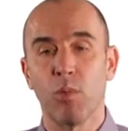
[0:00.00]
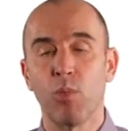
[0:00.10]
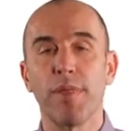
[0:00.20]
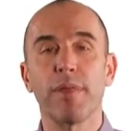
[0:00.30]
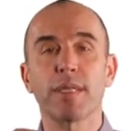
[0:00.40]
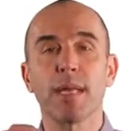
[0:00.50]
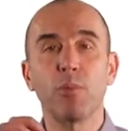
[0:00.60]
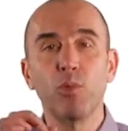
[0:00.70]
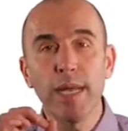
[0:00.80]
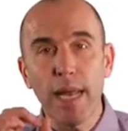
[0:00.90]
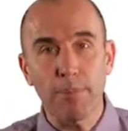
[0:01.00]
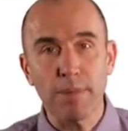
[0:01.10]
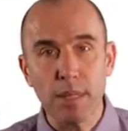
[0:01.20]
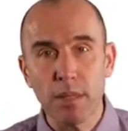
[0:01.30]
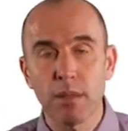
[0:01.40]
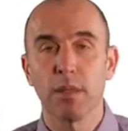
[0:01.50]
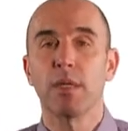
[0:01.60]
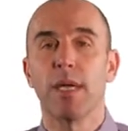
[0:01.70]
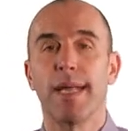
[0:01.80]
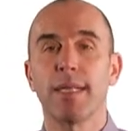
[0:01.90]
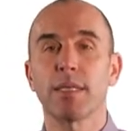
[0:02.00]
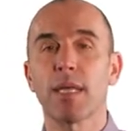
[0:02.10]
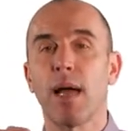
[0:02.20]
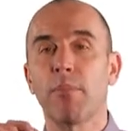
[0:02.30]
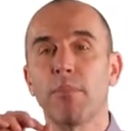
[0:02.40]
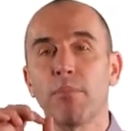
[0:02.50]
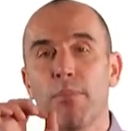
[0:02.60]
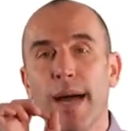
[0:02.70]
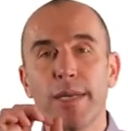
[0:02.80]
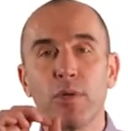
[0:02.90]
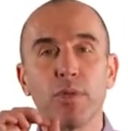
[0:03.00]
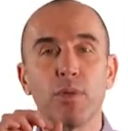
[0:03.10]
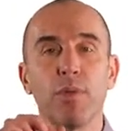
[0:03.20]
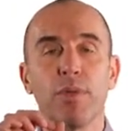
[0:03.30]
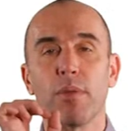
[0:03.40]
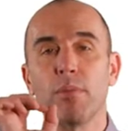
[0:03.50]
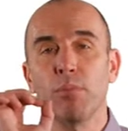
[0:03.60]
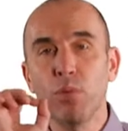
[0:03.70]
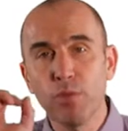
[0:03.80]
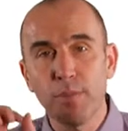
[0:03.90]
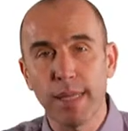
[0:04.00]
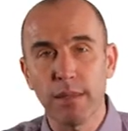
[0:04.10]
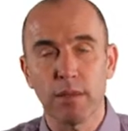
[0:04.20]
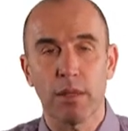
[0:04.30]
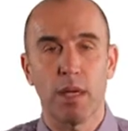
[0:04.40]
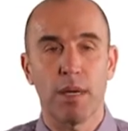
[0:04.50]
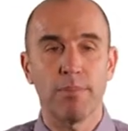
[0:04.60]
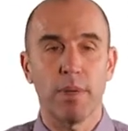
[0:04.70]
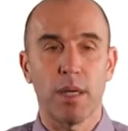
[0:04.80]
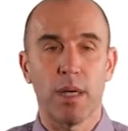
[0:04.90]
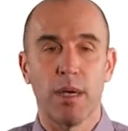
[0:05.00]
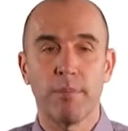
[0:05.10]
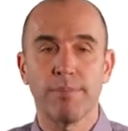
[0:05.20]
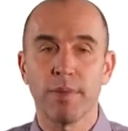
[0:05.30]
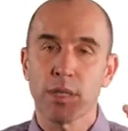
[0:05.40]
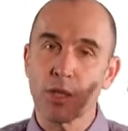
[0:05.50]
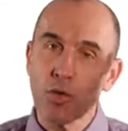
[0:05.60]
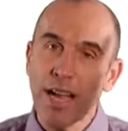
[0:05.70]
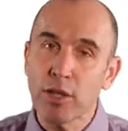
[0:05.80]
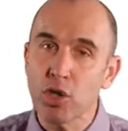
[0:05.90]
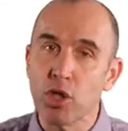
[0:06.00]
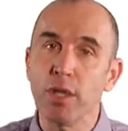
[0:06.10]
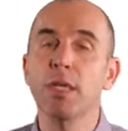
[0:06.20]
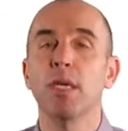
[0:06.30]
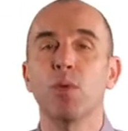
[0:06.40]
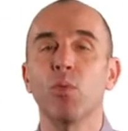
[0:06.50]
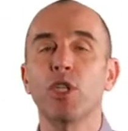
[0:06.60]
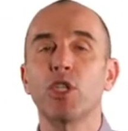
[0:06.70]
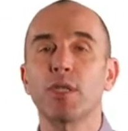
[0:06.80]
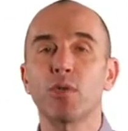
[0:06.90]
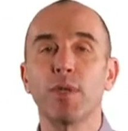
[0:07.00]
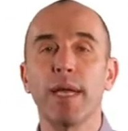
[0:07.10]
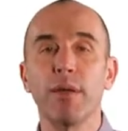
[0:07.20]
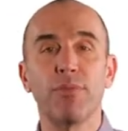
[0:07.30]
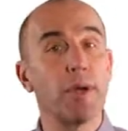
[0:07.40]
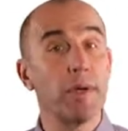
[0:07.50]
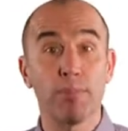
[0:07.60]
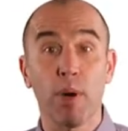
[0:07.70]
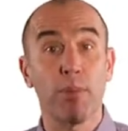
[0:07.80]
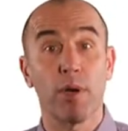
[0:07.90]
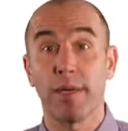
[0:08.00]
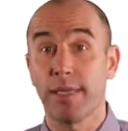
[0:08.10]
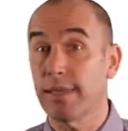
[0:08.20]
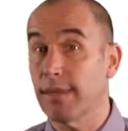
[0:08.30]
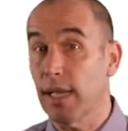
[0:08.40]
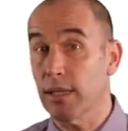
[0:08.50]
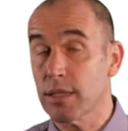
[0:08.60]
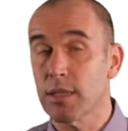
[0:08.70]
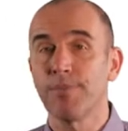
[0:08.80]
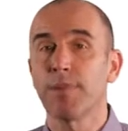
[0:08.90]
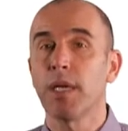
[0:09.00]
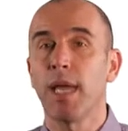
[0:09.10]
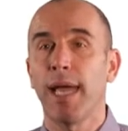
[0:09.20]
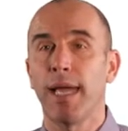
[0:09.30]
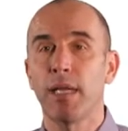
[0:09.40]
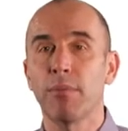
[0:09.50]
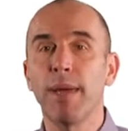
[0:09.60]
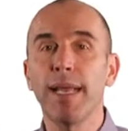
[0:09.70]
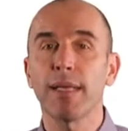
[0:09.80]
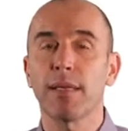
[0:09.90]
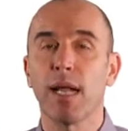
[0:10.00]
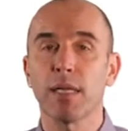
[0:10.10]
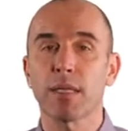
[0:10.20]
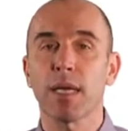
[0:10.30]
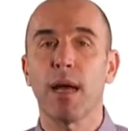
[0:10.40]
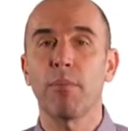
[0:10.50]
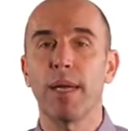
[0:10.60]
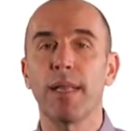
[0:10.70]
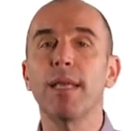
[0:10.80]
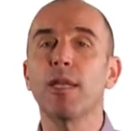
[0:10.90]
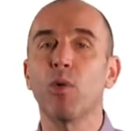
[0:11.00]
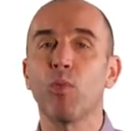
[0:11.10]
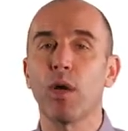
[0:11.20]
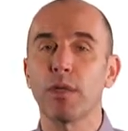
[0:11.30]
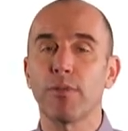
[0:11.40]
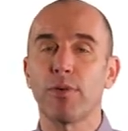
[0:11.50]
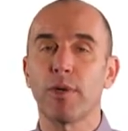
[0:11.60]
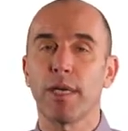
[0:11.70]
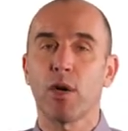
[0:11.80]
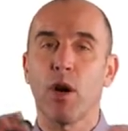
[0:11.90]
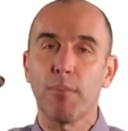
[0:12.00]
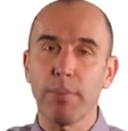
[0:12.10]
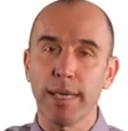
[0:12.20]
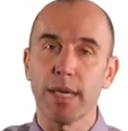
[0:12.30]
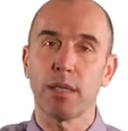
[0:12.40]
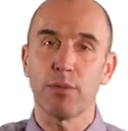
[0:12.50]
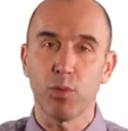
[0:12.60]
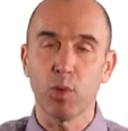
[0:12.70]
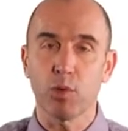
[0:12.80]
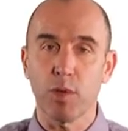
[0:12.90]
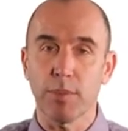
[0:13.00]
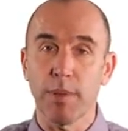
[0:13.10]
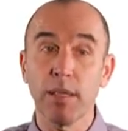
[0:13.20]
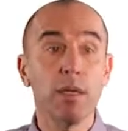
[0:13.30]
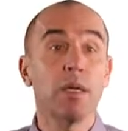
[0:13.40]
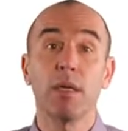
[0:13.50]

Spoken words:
with some relapse and some minor tooth movement strategy, which is today very popular in adults. And many adults come and they don't want a very complicated full treatment.